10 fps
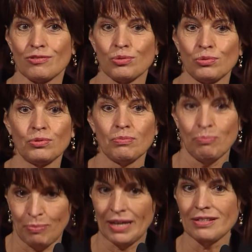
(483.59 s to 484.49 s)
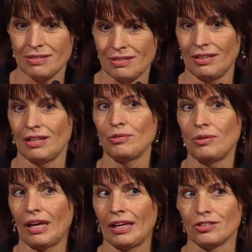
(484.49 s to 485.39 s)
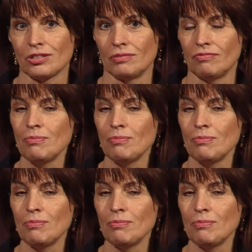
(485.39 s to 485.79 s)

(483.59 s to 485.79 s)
to basic education. We